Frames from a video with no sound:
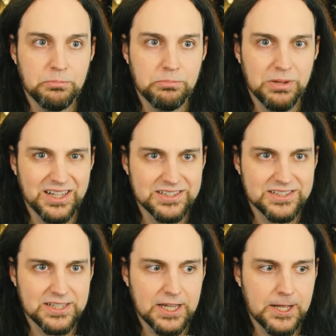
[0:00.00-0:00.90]

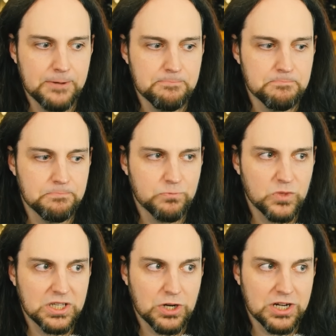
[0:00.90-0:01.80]
But um,
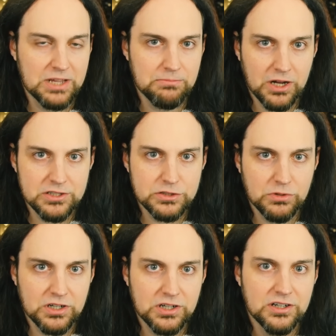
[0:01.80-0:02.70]
trying to get mods to
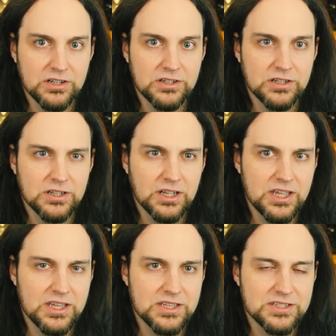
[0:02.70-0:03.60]
work
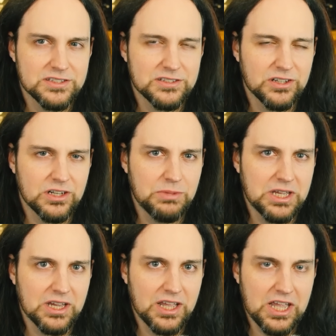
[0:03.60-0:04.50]
is going to
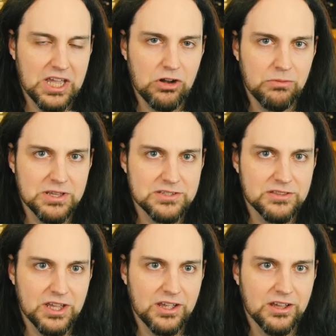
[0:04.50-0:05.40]
be a hit or miss
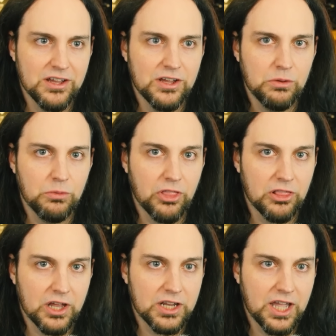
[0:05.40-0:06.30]
thing with a
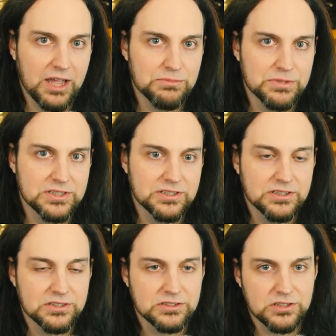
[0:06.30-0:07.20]
lot of games.
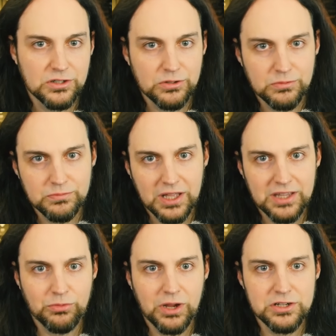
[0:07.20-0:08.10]
So
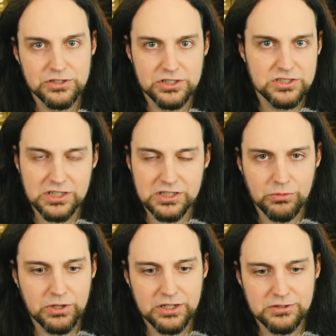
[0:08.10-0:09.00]
that's why I usually just stick to
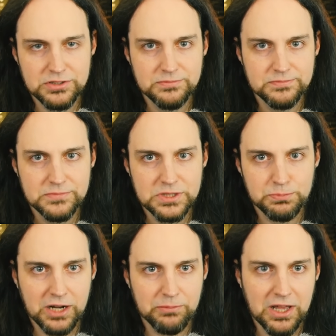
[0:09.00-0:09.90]
Windows. It's
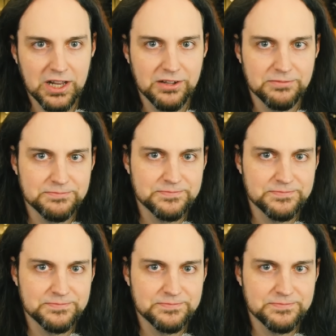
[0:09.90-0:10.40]
pragmatic.